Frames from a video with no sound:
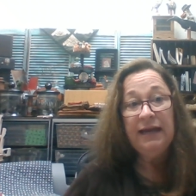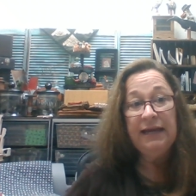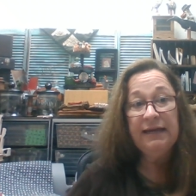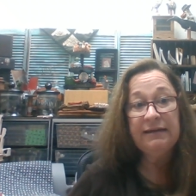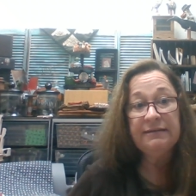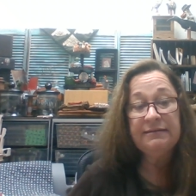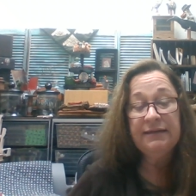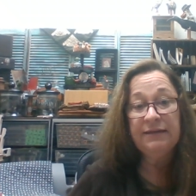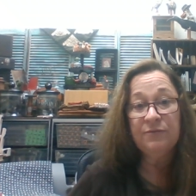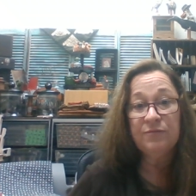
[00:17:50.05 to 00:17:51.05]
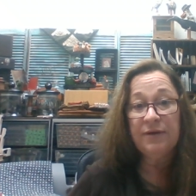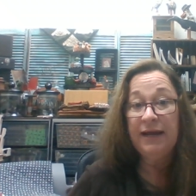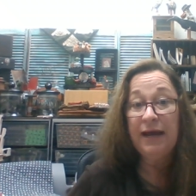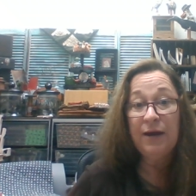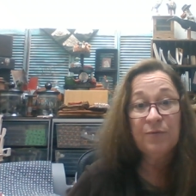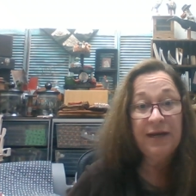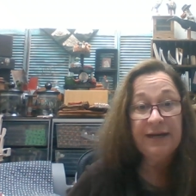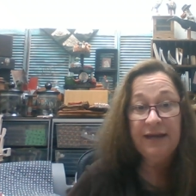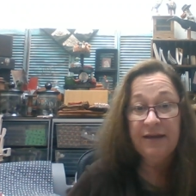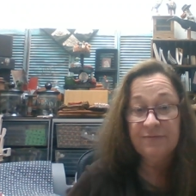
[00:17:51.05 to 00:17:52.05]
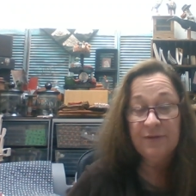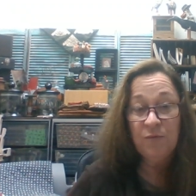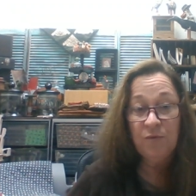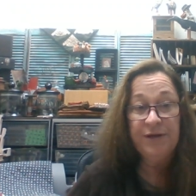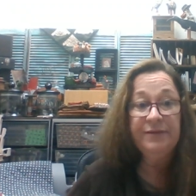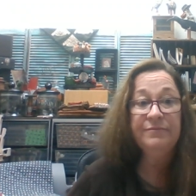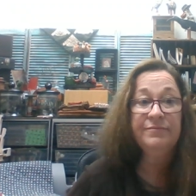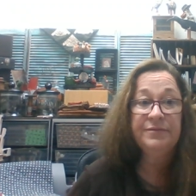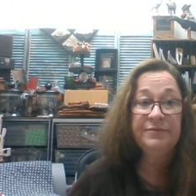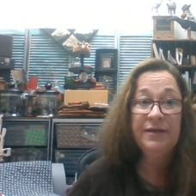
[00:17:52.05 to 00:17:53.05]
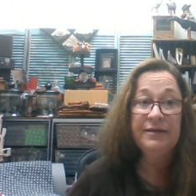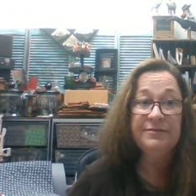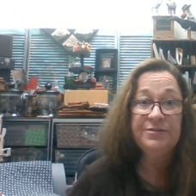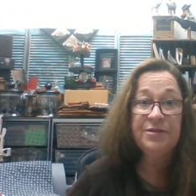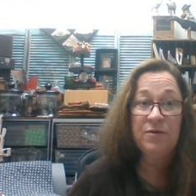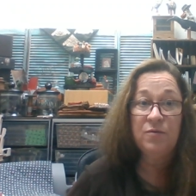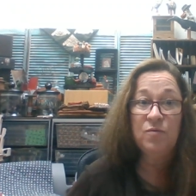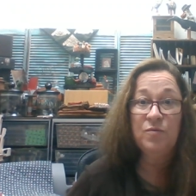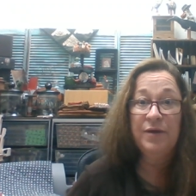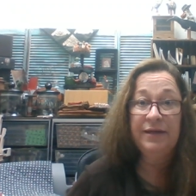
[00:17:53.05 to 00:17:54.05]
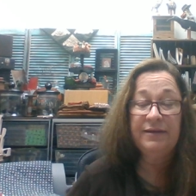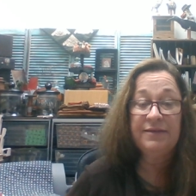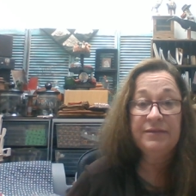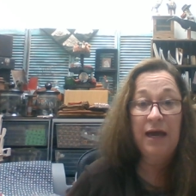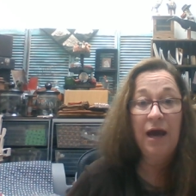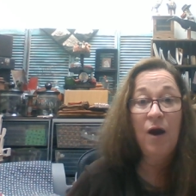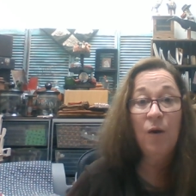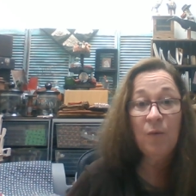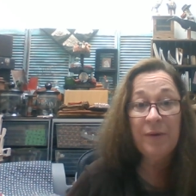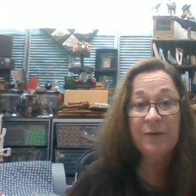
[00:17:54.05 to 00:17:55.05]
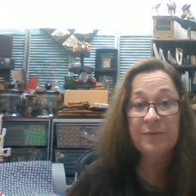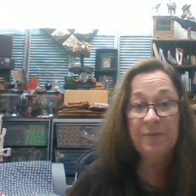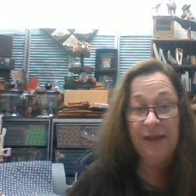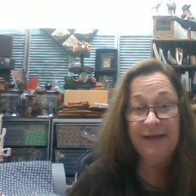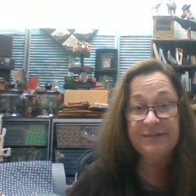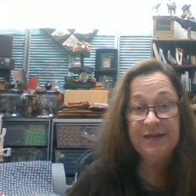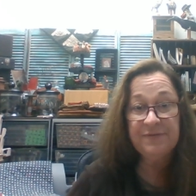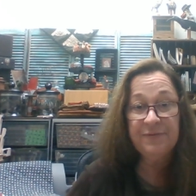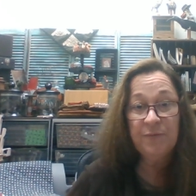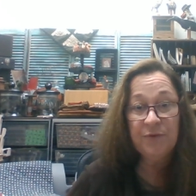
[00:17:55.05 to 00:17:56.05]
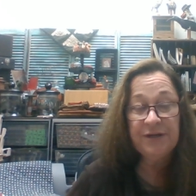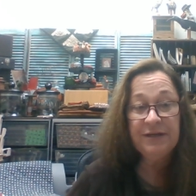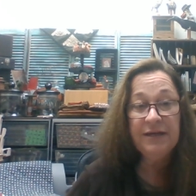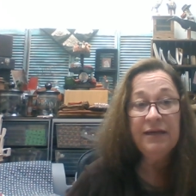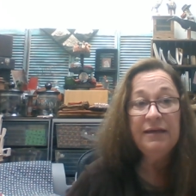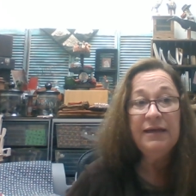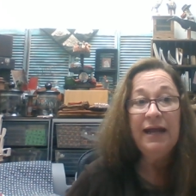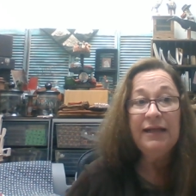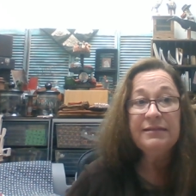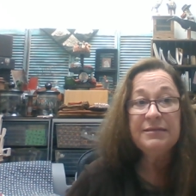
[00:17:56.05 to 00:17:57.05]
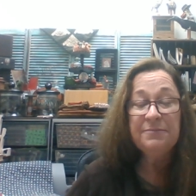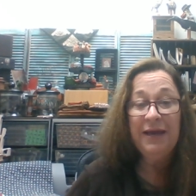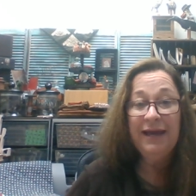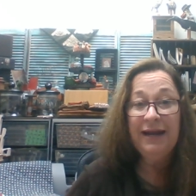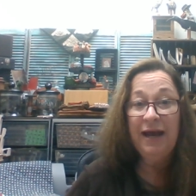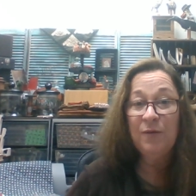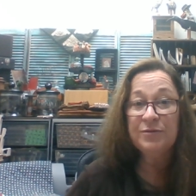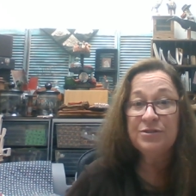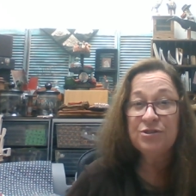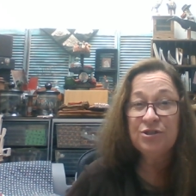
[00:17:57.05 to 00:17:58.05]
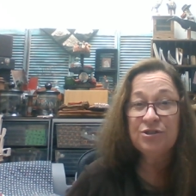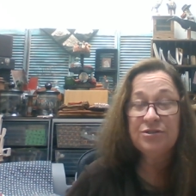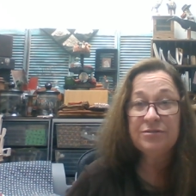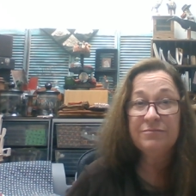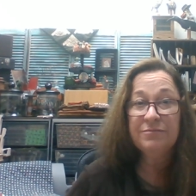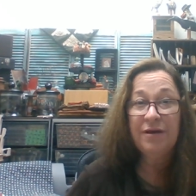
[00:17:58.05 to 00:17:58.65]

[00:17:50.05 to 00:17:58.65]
and and, and i read everyone uh, so and I, I hope i replied to everyone to, and i was just